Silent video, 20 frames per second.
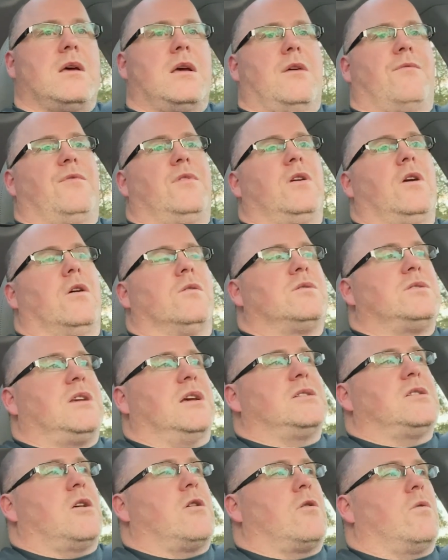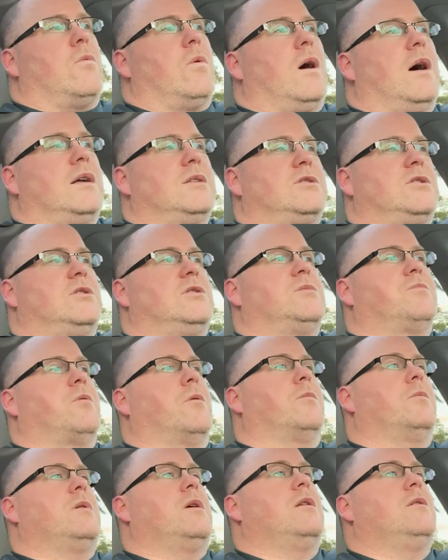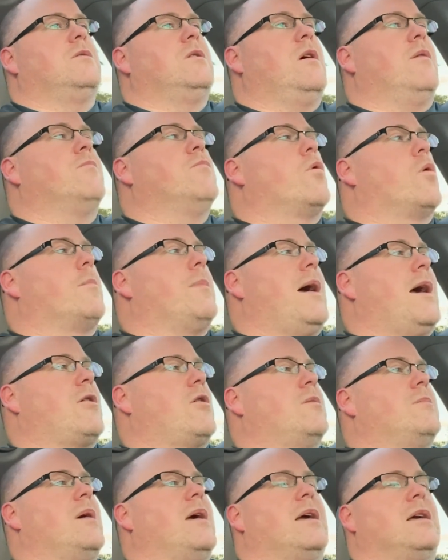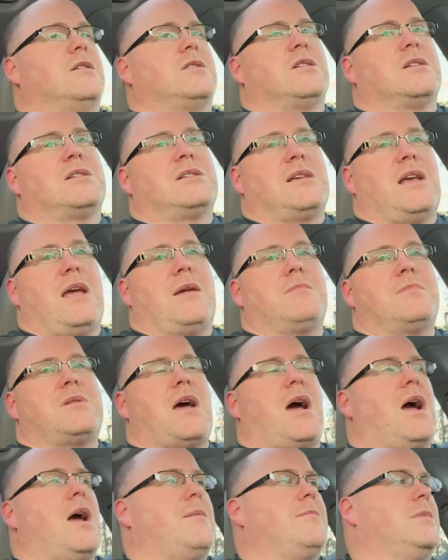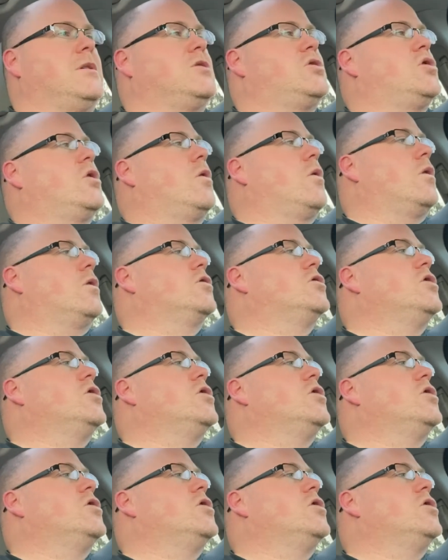If you go 600 watts and you have more battery bank, it's the same time to charge,